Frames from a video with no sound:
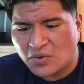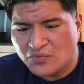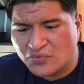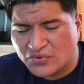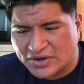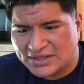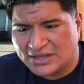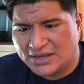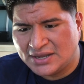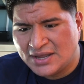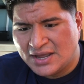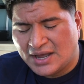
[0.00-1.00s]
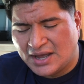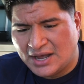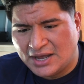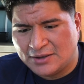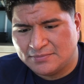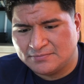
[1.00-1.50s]
really
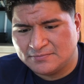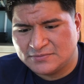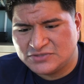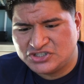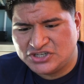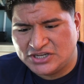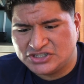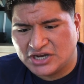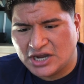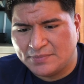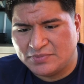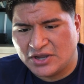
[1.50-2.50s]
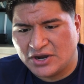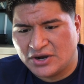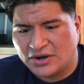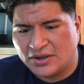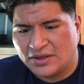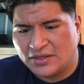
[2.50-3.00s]
changing up
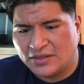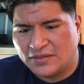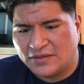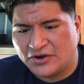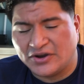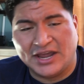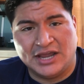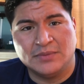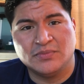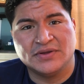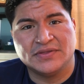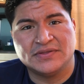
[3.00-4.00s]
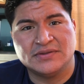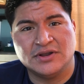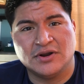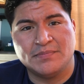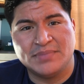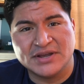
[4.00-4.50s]
their game with
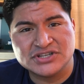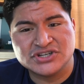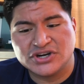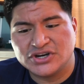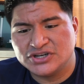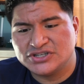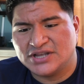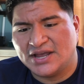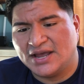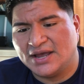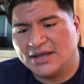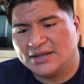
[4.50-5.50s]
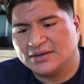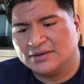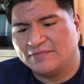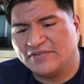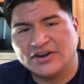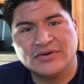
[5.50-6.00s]
pictures and
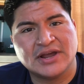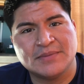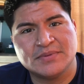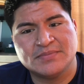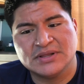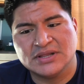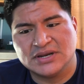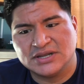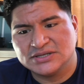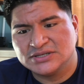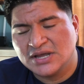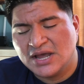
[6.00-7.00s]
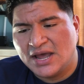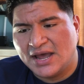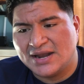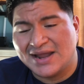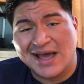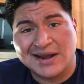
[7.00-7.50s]
video capabilities
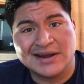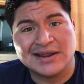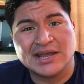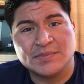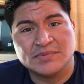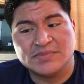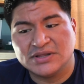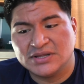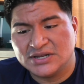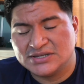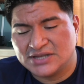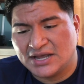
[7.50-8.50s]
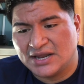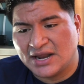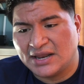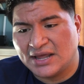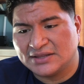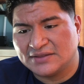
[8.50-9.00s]
and editing capabilities, and I
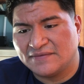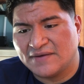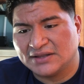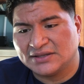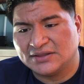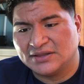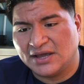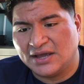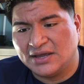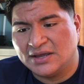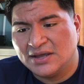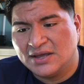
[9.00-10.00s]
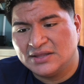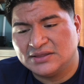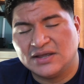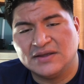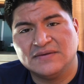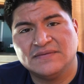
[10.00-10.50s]
like the fact that
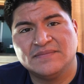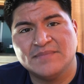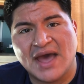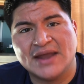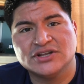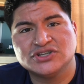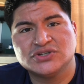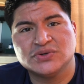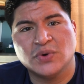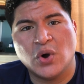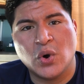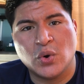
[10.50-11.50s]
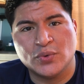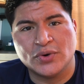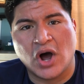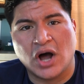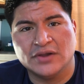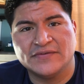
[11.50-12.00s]
they've managed to hone
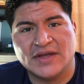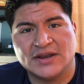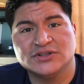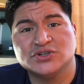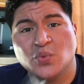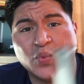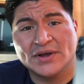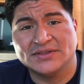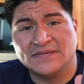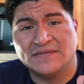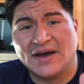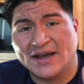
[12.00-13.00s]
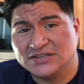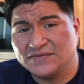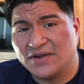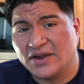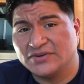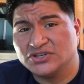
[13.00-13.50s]
all of that into one device,
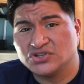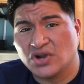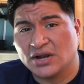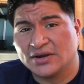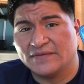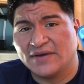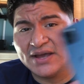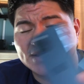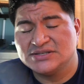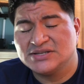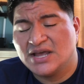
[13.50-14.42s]
very strong device,